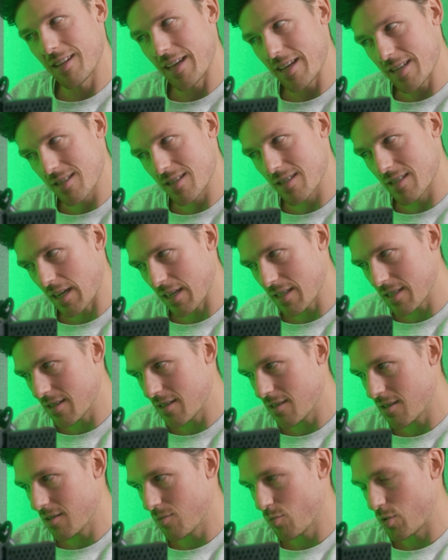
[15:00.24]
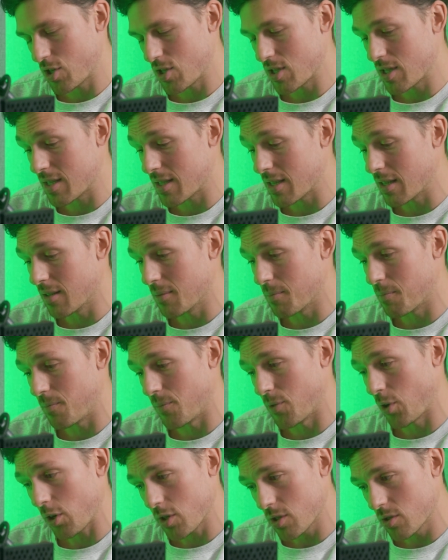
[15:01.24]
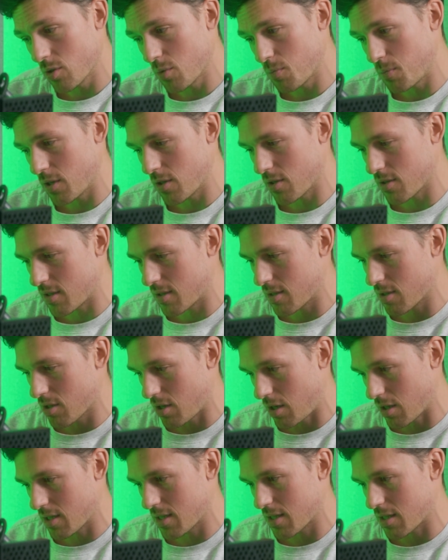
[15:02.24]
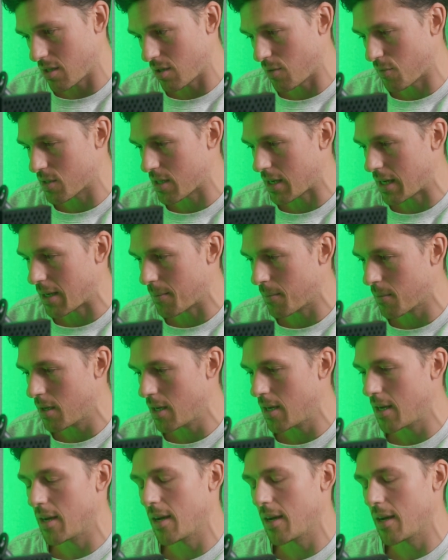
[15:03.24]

latest next year, which is still not good because it costs a lot of time.